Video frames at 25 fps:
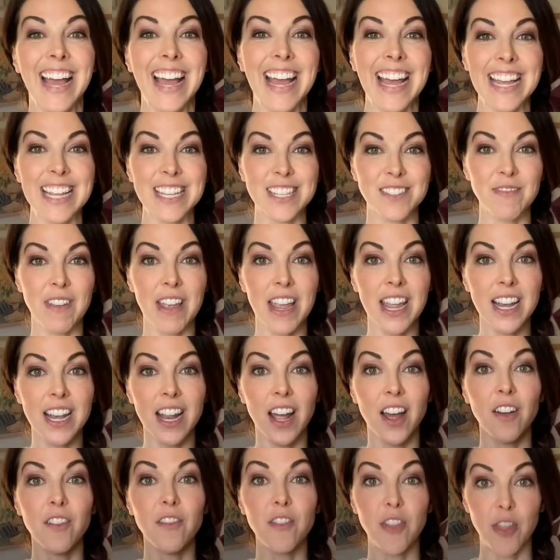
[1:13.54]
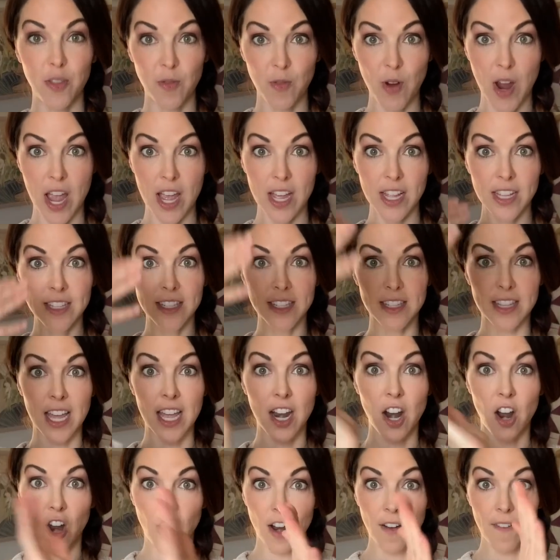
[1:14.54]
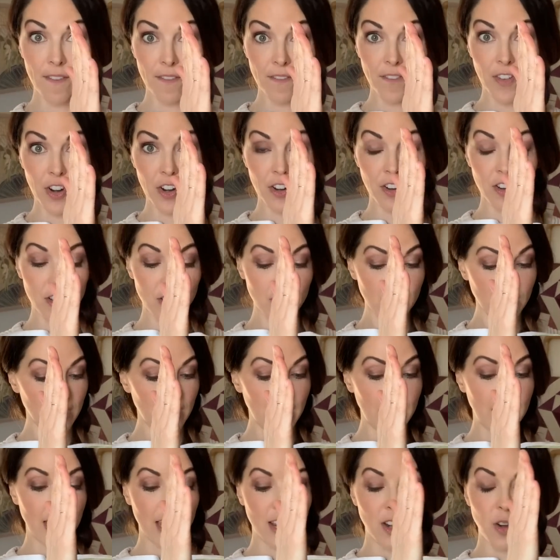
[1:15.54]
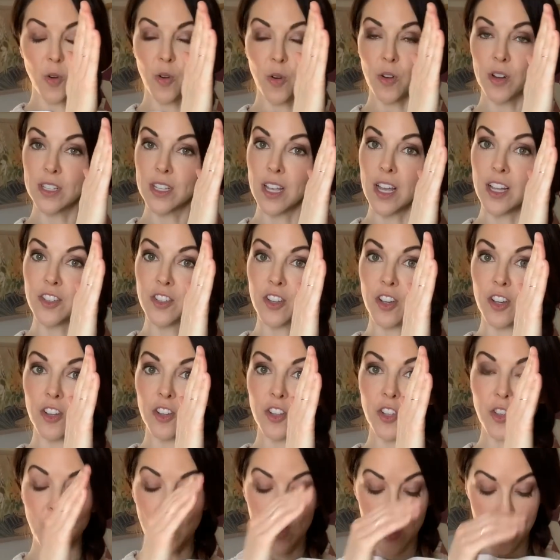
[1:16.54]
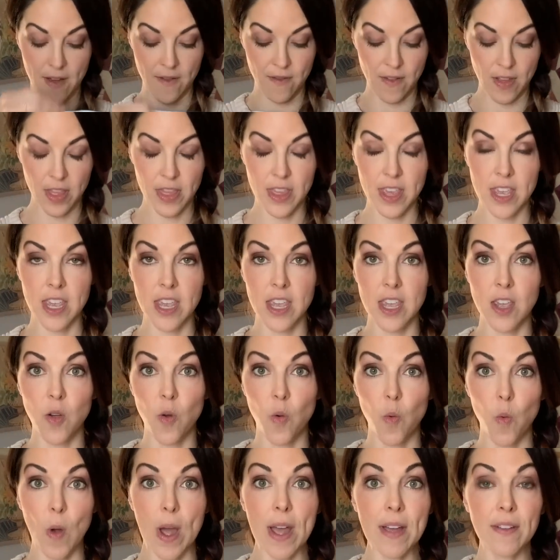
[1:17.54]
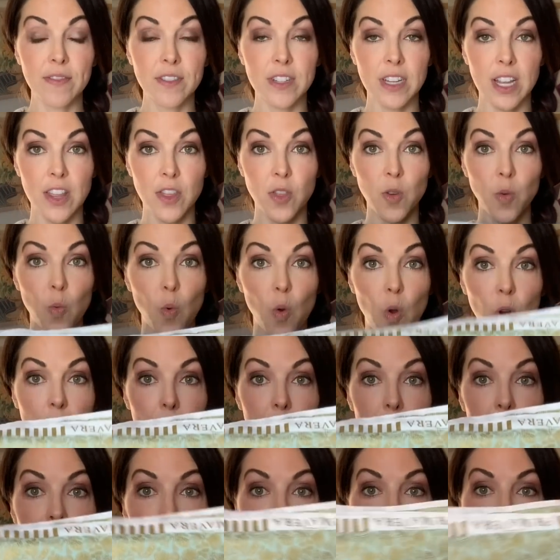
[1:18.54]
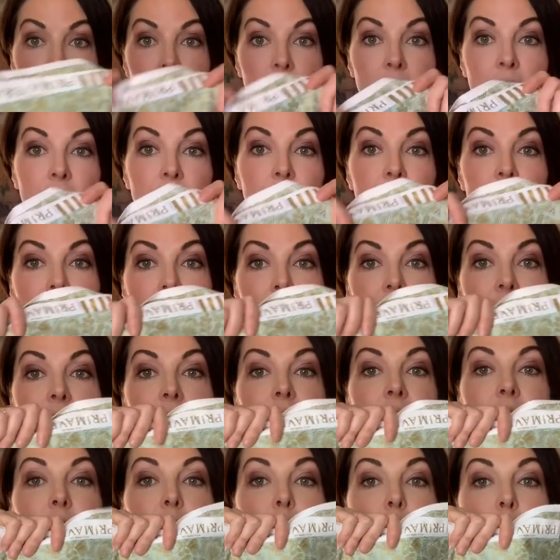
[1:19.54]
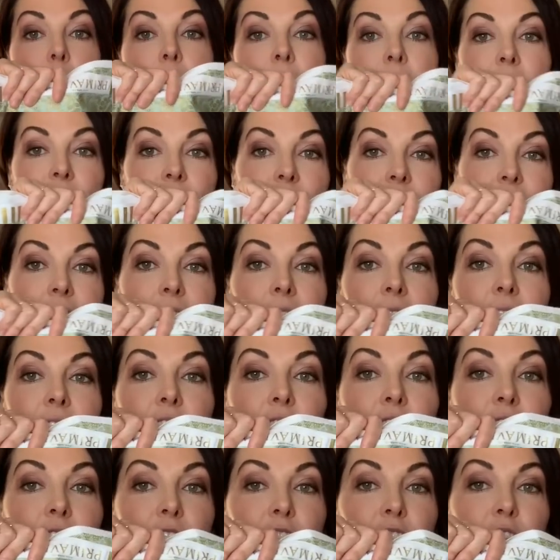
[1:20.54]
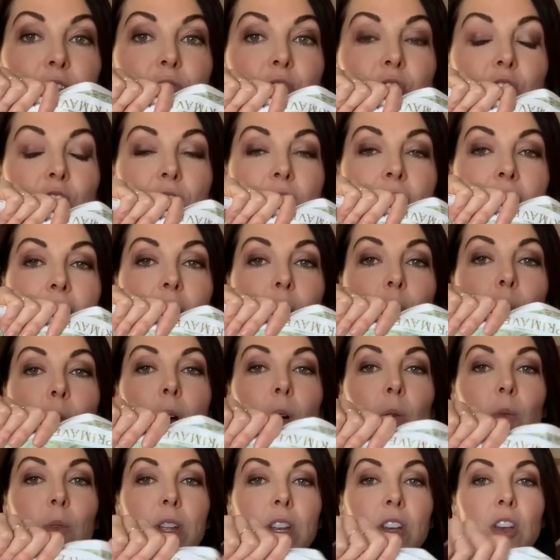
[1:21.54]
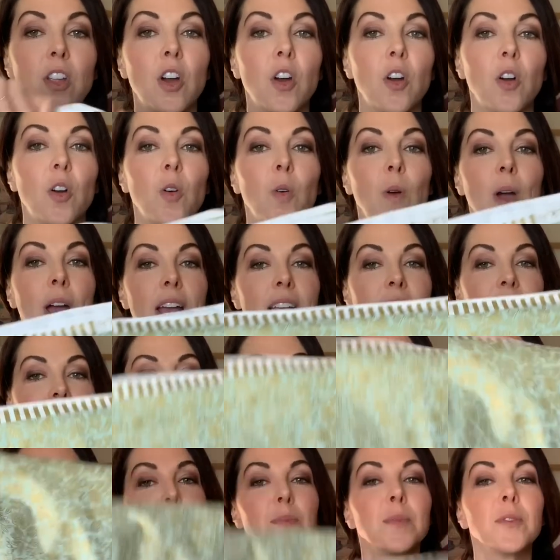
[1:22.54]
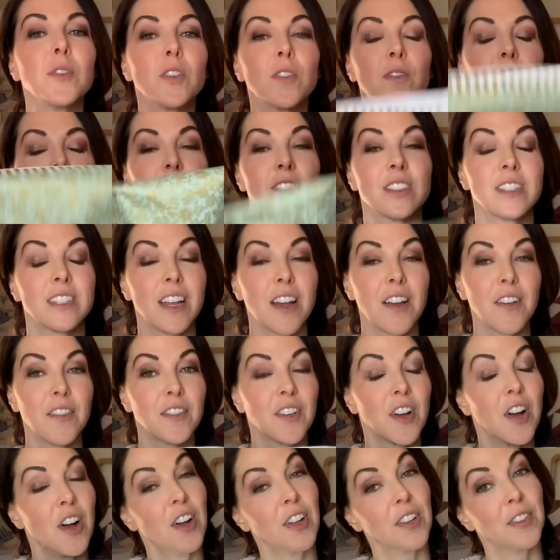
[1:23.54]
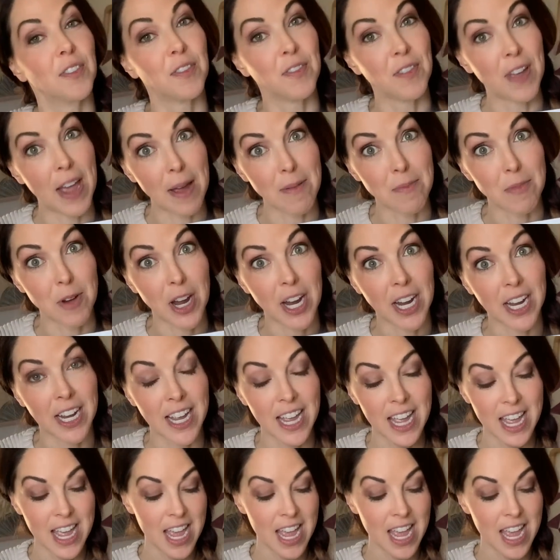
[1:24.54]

Is made of threads that are vertical and horizontal. You have the weft and the warp that weave together to create what we know as this beautiful stuff called fabric.